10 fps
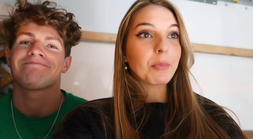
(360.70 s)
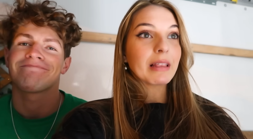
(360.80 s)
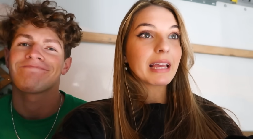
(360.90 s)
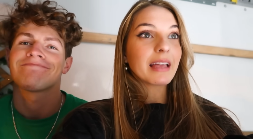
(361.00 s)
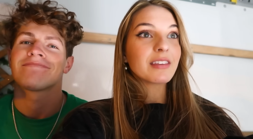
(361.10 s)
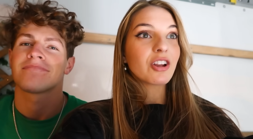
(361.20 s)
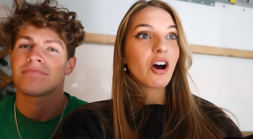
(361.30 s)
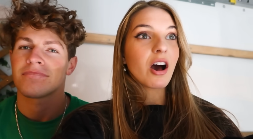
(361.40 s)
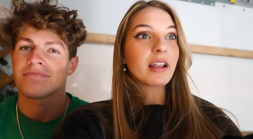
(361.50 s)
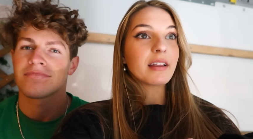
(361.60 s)
Speaker 1: and we landed
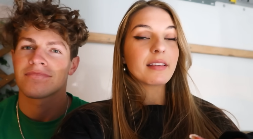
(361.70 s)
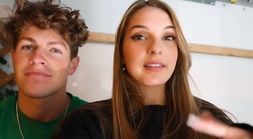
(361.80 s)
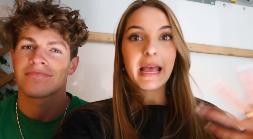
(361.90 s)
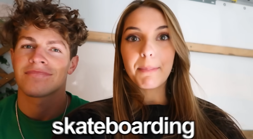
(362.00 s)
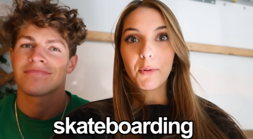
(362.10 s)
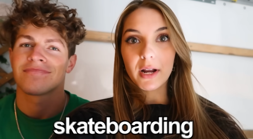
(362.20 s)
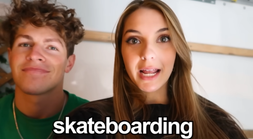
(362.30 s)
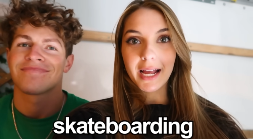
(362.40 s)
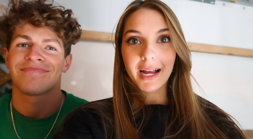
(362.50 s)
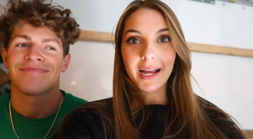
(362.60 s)
on
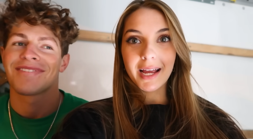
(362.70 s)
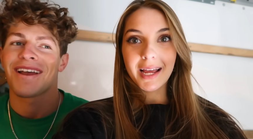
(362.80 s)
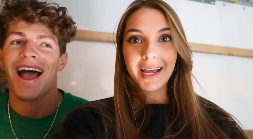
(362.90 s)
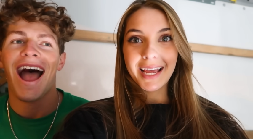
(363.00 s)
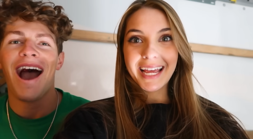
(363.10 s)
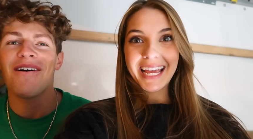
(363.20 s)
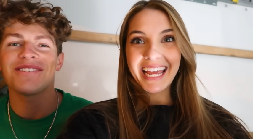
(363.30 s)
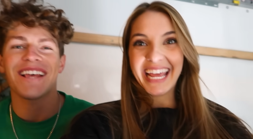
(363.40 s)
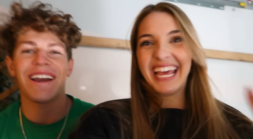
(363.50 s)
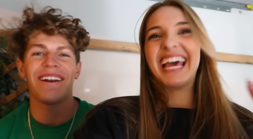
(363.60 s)
skateboarding.
Speaker 2: How is
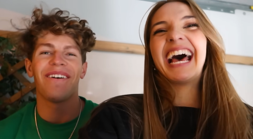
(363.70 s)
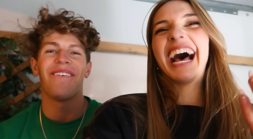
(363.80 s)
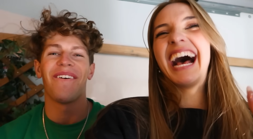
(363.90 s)
that gonna